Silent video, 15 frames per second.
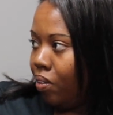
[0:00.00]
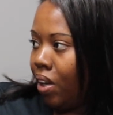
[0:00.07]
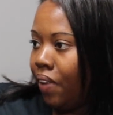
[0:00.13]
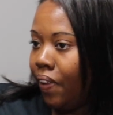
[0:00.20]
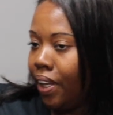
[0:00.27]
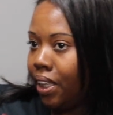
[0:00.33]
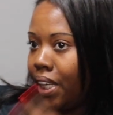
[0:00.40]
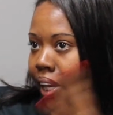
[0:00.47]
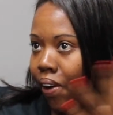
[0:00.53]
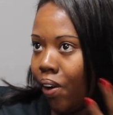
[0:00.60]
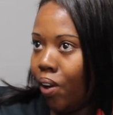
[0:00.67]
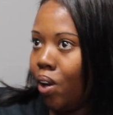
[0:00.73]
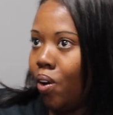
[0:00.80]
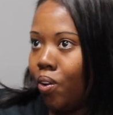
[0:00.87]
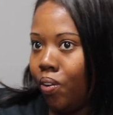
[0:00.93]
In this
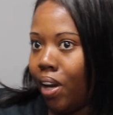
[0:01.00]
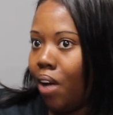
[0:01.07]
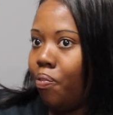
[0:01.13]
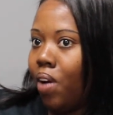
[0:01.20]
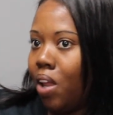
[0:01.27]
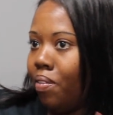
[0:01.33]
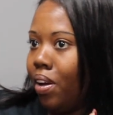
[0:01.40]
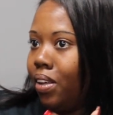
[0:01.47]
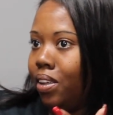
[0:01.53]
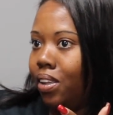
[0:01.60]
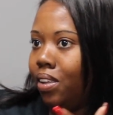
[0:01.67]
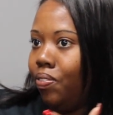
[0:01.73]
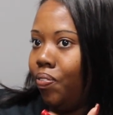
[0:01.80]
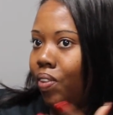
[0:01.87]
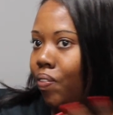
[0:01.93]
area alone, you got probably about
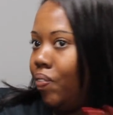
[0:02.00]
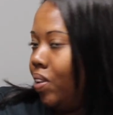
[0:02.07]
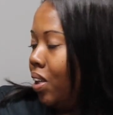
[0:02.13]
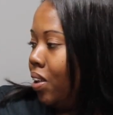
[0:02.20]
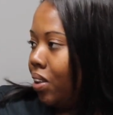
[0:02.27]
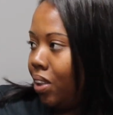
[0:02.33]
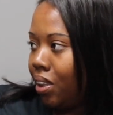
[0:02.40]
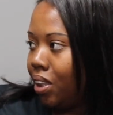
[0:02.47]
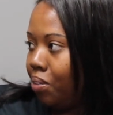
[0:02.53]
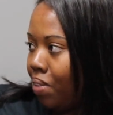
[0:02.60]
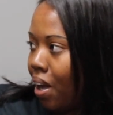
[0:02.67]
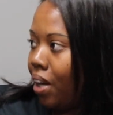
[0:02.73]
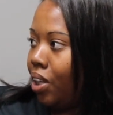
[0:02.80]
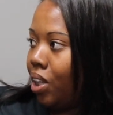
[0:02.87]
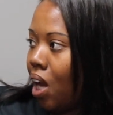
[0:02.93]
50 or 60
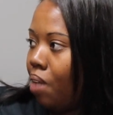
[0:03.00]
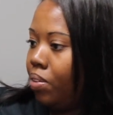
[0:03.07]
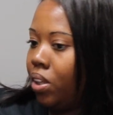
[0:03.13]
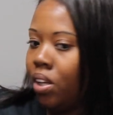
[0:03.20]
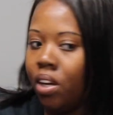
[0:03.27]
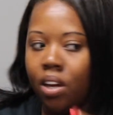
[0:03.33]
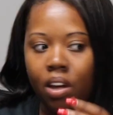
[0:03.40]
body shops.